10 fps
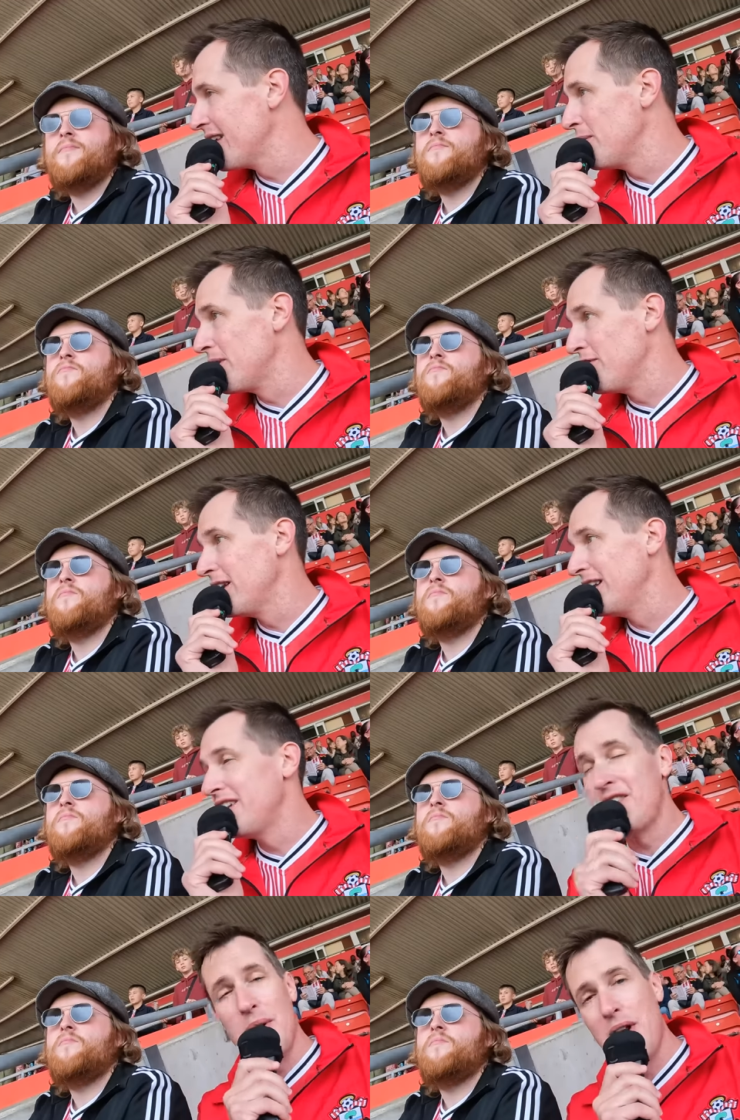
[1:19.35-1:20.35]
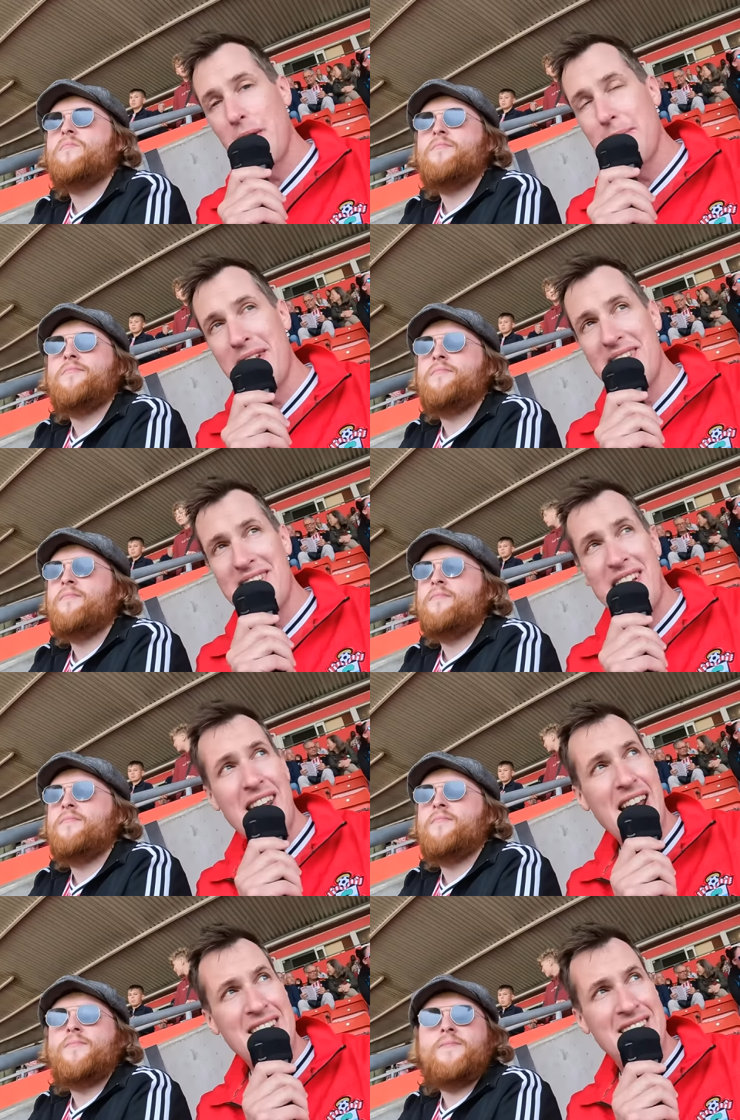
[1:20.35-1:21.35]
Speaker 1: think we really need to do a lot of business in
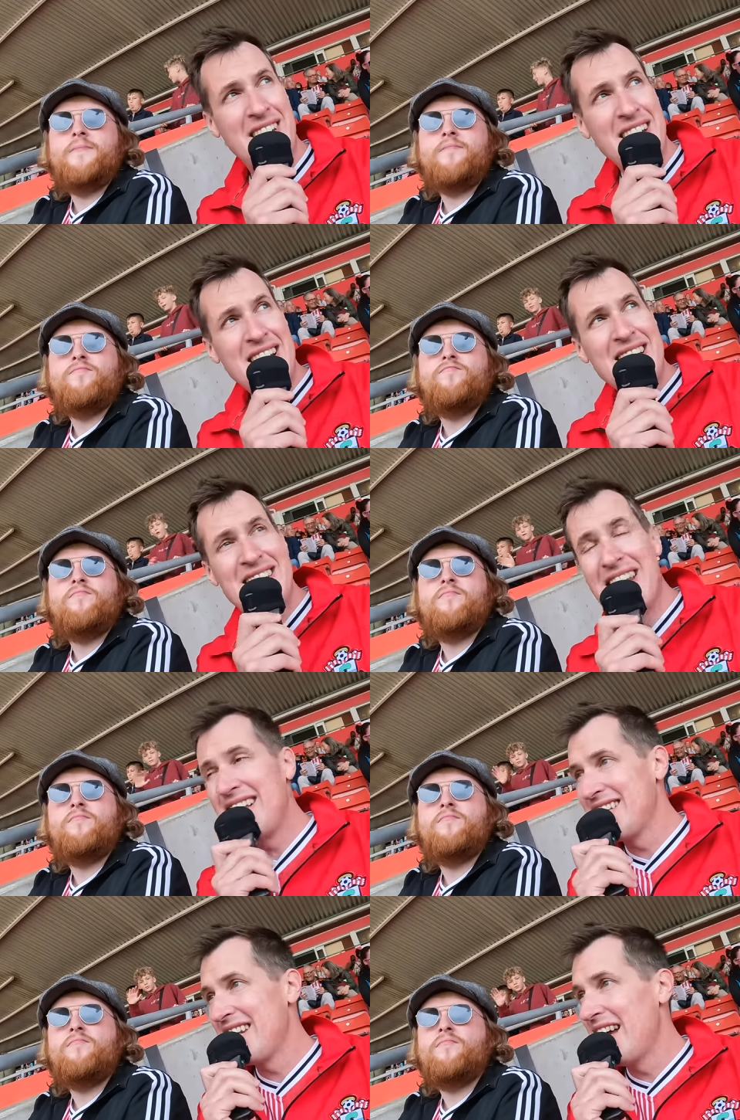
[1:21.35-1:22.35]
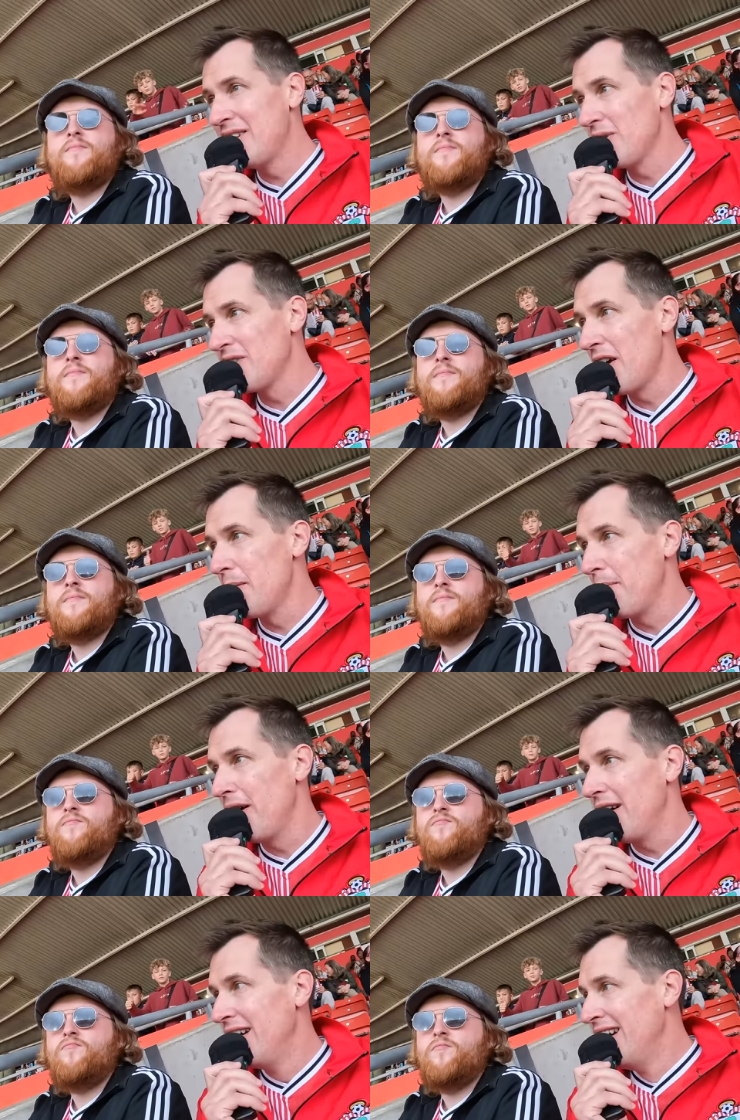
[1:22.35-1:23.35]
the next six days or so.
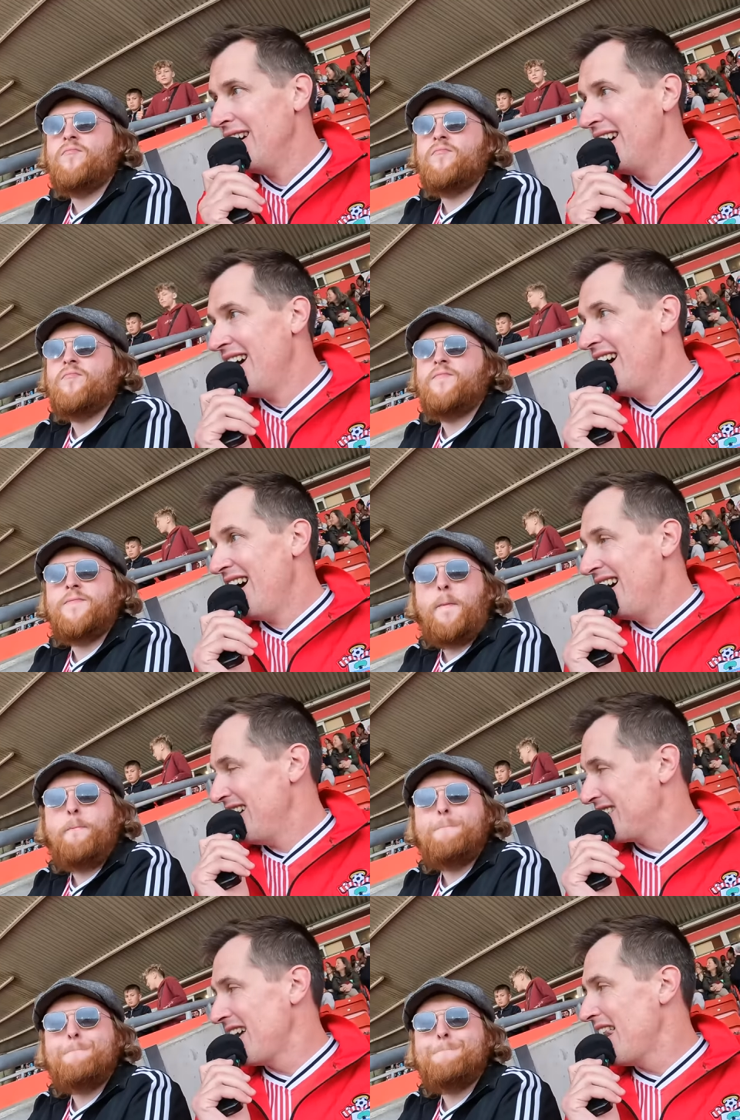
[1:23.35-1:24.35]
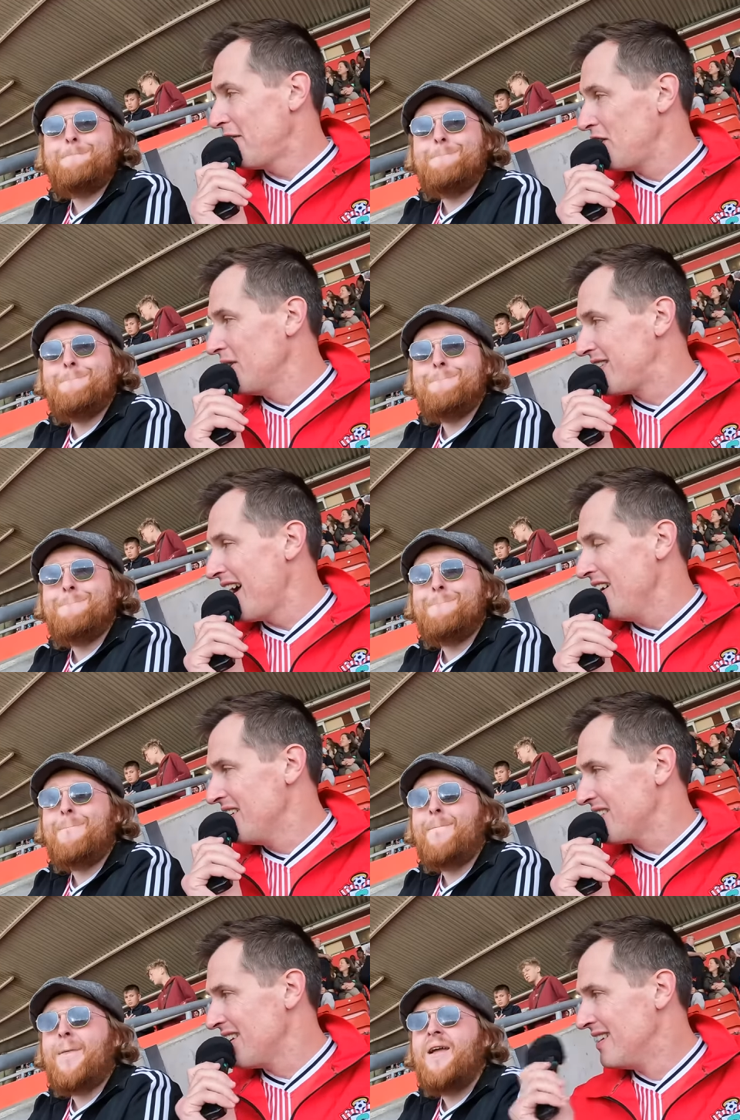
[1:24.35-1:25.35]
But is that left you in
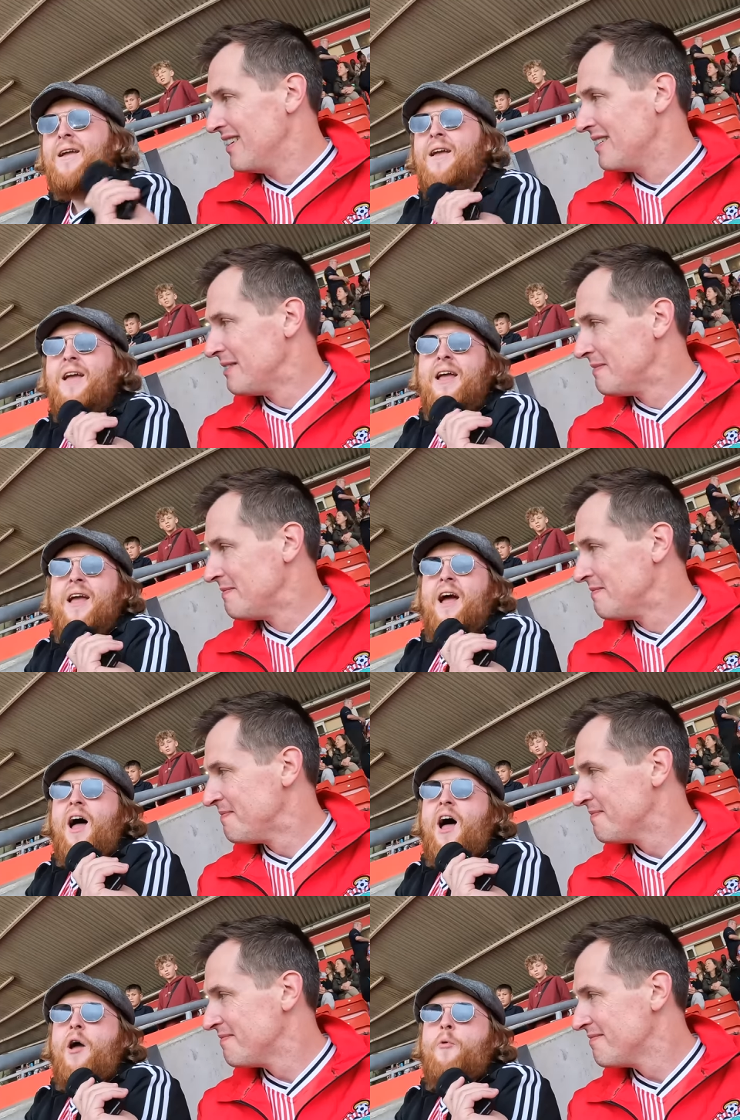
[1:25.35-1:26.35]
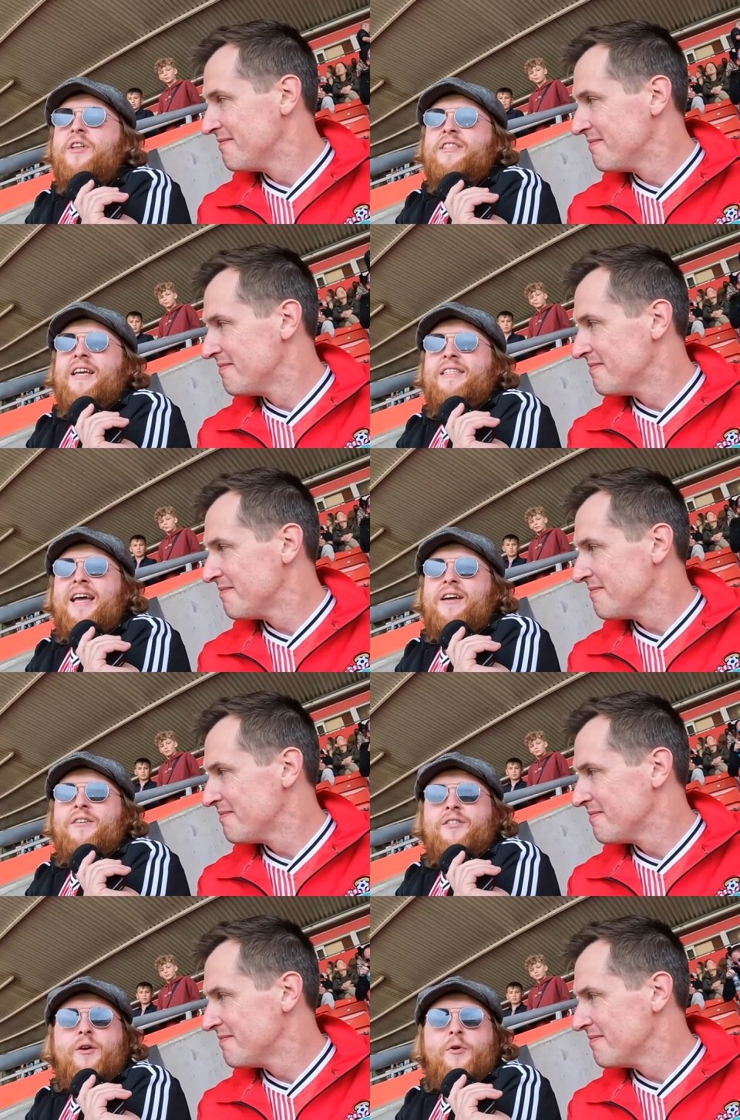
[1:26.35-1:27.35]
tatters?
Speaker 2: I wouldn't say
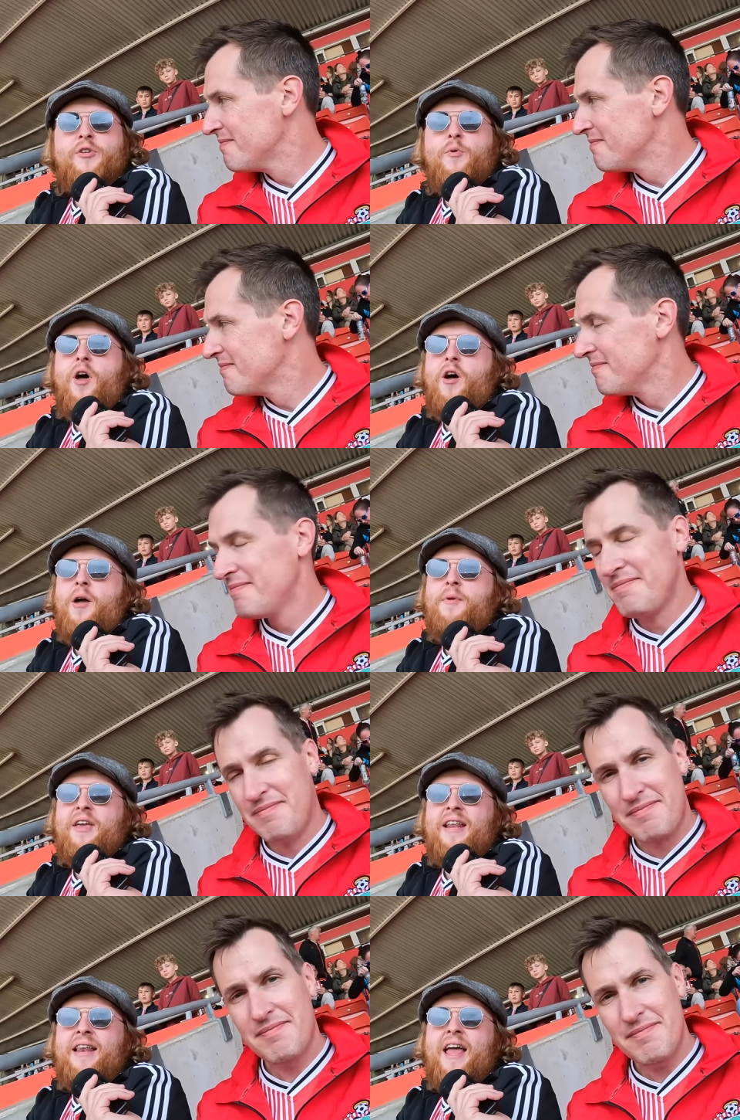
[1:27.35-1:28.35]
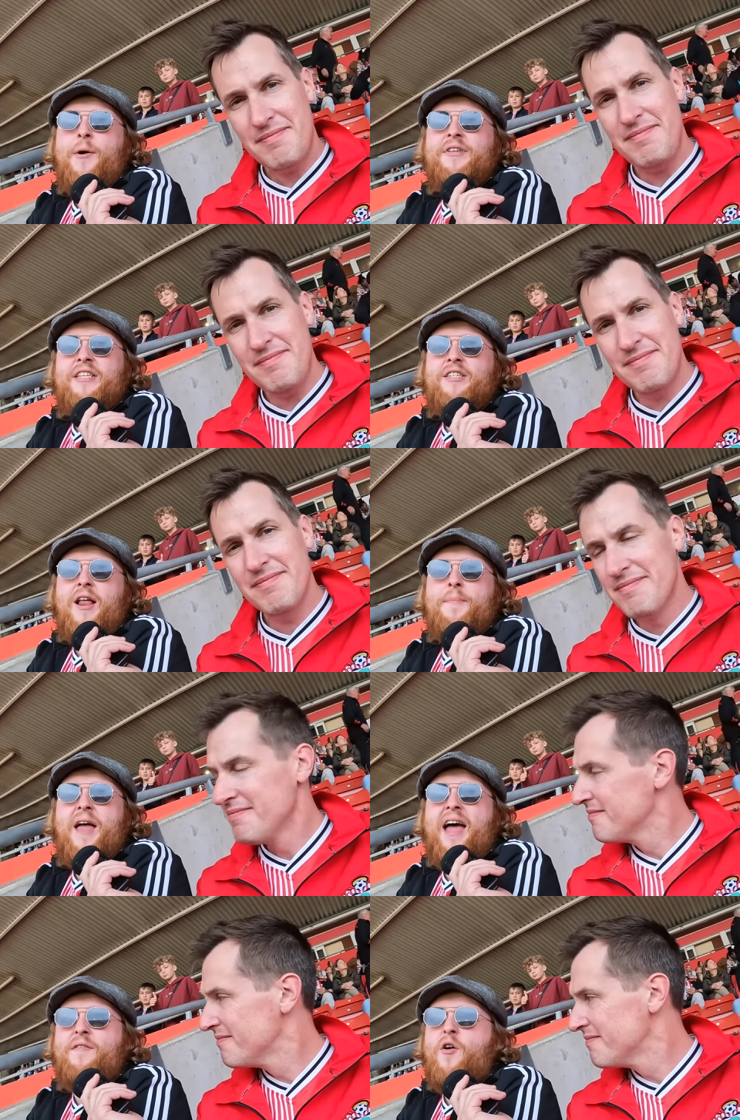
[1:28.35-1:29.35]
tatters because what I'm looking at now is a club
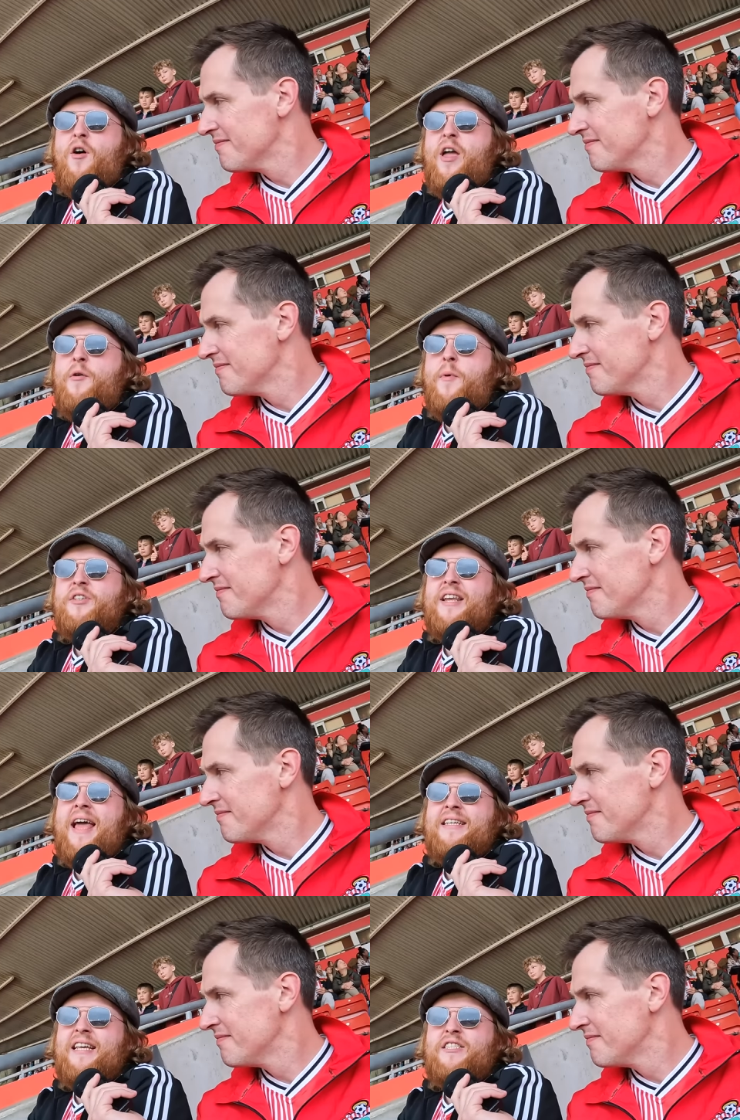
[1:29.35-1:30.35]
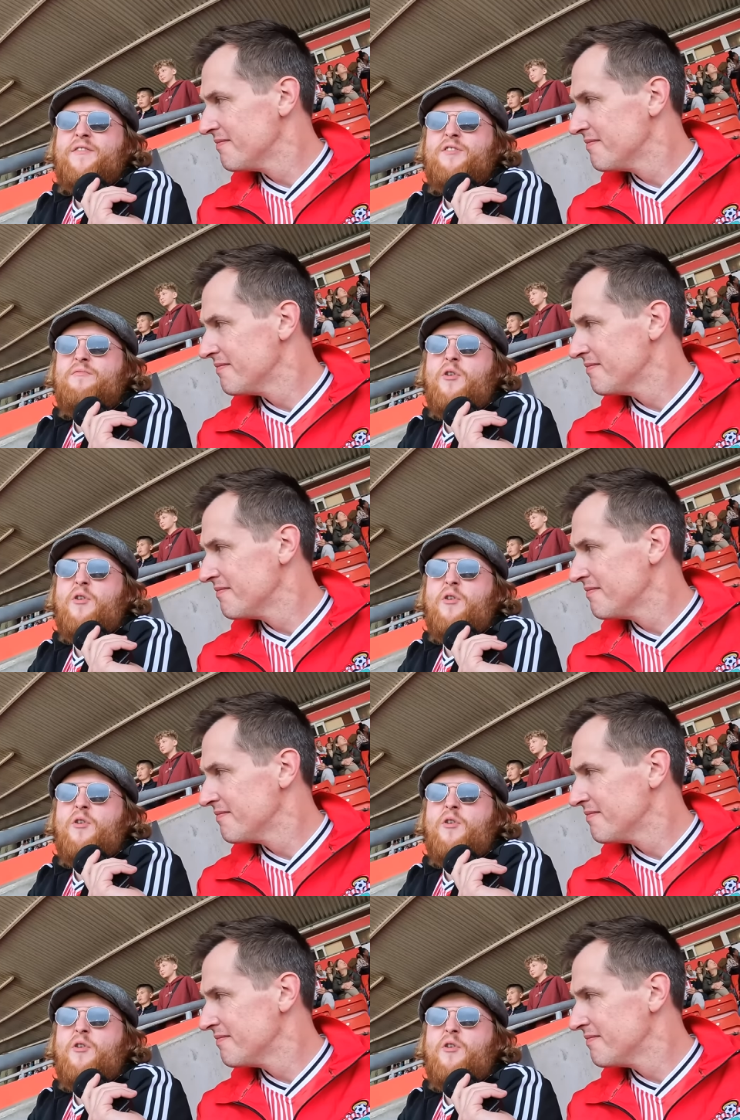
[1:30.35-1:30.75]
that have almost an excess of